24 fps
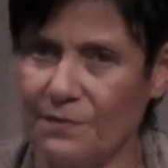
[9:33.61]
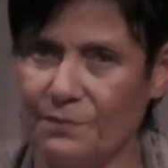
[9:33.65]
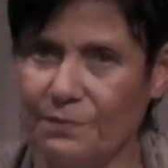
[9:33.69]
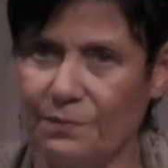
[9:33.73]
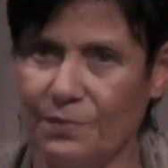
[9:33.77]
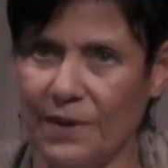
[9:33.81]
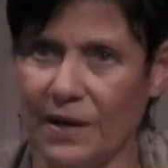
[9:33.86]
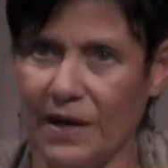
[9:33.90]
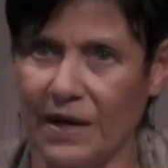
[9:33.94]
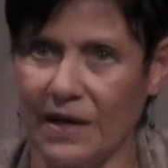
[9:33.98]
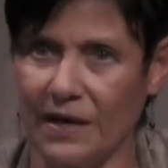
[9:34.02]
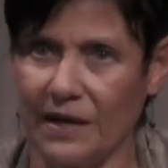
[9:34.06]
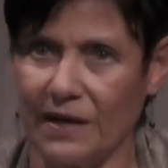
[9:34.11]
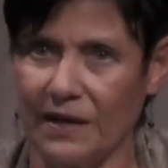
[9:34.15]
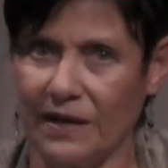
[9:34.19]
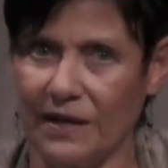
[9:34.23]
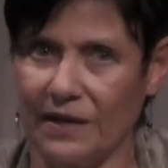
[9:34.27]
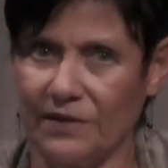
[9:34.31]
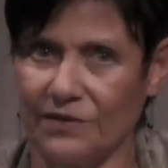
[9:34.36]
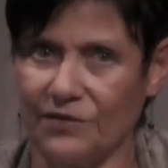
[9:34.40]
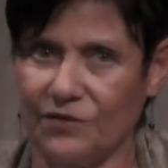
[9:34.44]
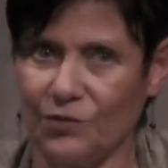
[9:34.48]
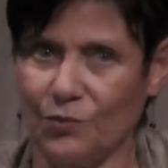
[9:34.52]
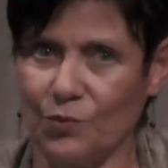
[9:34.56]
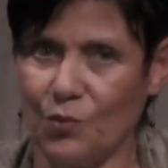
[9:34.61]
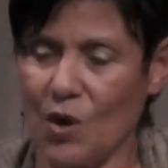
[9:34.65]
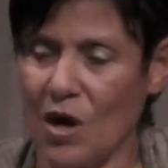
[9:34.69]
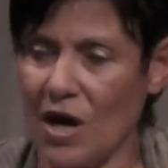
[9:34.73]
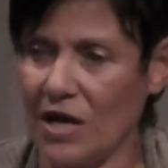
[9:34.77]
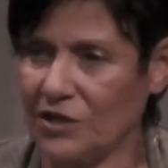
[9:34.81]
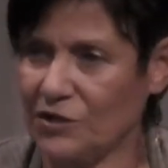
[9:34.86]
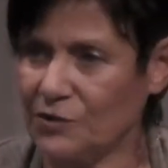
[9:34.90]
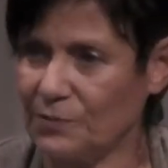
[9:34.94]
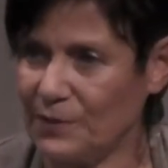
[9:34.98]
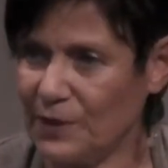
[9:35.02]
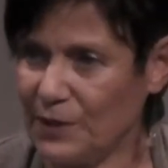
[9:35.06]
but to
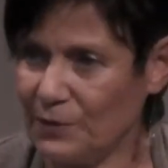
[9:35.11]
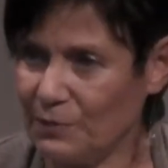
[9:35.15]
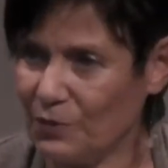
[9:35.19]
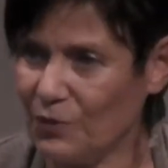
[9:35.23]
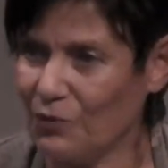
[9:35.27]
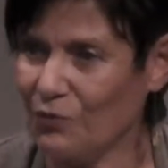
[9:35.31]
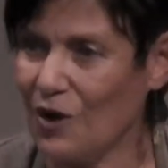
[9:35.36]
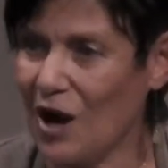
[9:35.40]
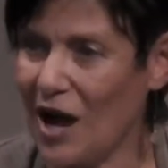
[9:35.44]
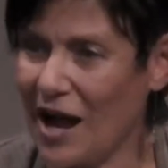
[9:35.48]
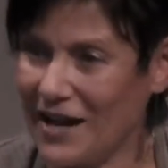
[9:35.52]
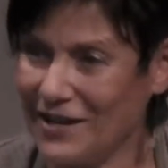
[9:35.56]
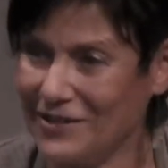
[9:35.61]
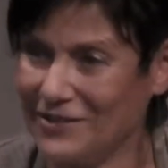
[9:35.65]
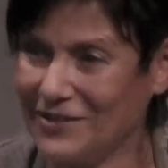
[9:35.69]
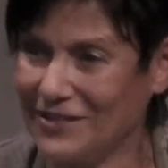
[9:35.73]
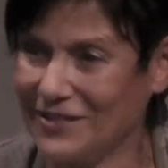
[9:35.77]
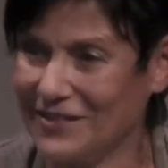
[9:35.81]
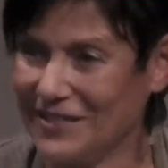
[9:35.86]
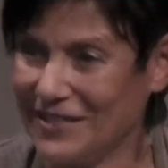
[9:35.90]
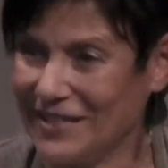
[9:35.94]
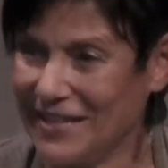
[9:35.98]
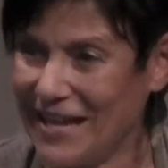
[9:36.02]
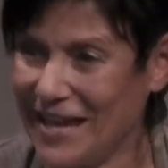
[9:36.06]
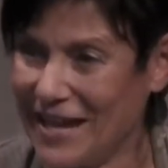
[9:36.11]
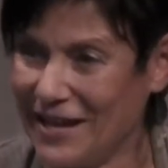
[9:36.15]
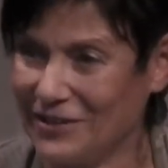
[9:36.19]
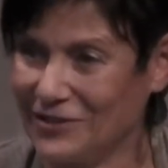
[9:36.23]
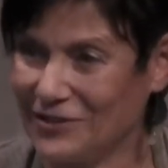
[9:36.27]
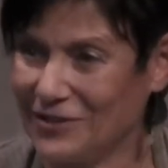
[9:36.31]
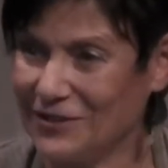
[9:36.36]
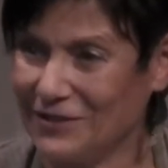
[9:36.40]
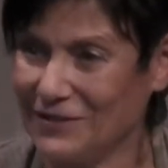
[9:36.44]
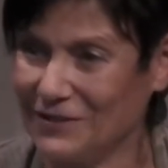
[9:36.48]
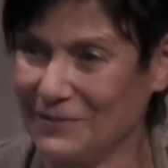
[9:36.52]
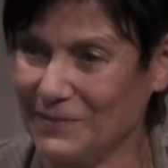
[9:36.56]
watch people rise to the
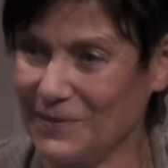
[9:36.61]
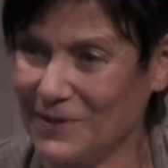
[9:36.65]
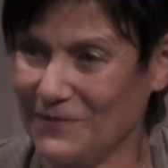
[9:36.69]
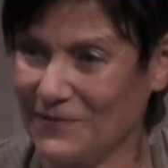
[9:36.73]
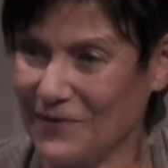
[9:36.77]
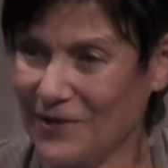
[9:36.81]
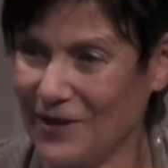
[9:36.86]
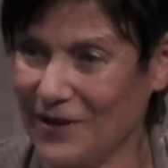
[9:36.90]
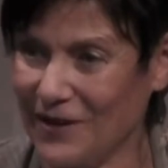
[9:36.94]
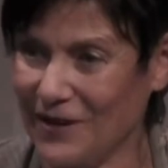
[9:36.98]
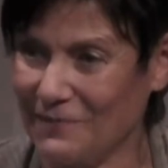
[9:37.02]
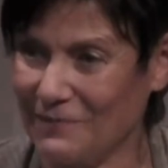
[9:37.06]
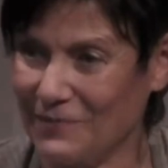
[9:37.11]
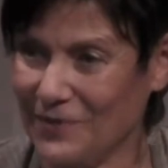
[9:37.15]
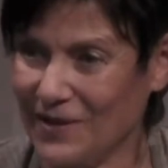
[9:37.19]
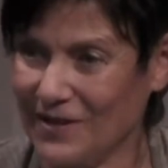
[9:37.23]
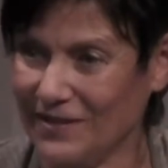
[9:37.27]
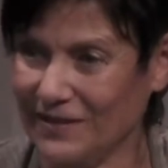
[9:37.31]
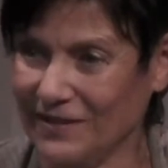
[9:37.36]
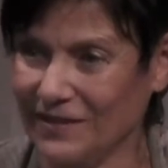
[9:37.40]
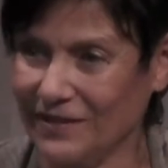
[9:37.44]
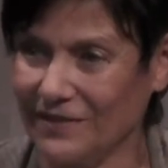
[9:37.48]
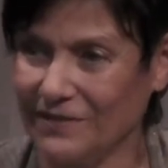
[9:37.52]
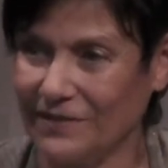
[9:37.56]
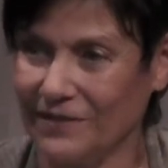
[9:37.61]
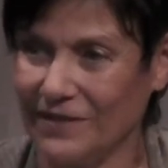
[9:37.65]
occasion has been very impressive.